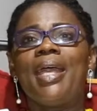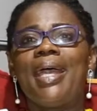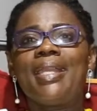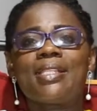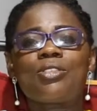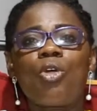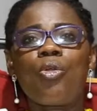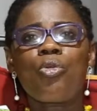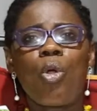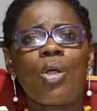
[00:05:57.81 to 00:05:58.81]
And it's
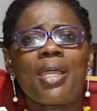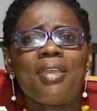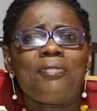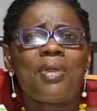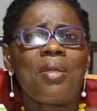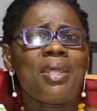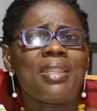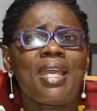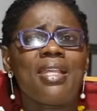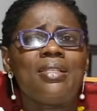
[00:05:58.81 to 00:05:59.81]
not wrong if there
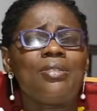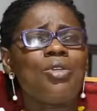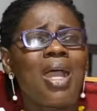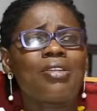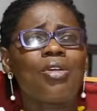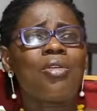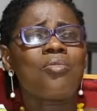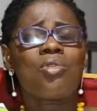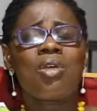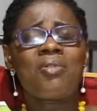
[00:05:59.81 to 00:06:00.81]
and then you had
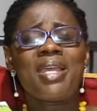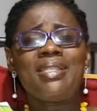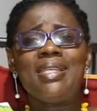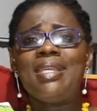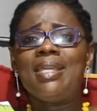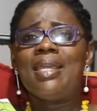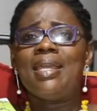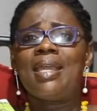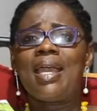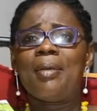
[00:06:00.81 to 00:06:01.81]
already
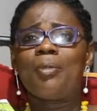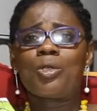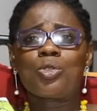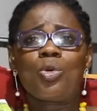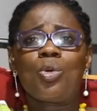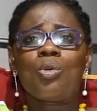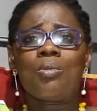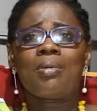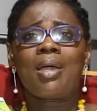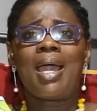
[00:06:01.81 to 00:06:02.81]
also
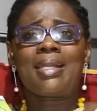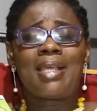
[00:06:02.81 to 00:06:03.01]
had